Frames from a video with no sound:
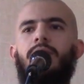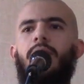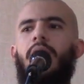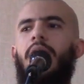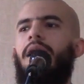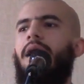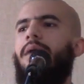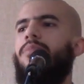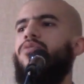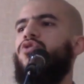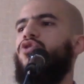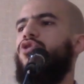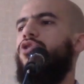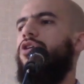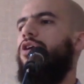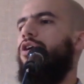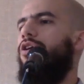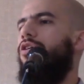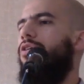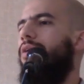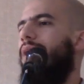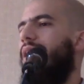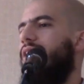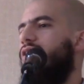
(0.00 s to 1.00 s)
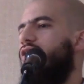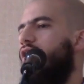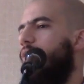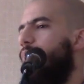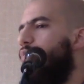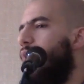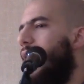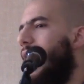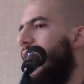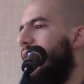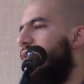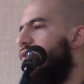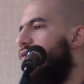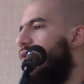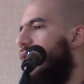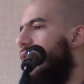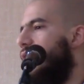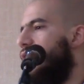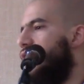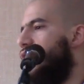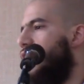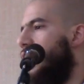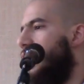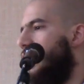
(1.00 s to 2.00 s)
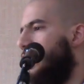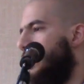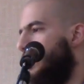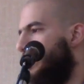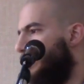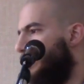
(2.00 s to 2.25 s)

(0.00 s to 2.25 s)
And I'm sure you're not surprised also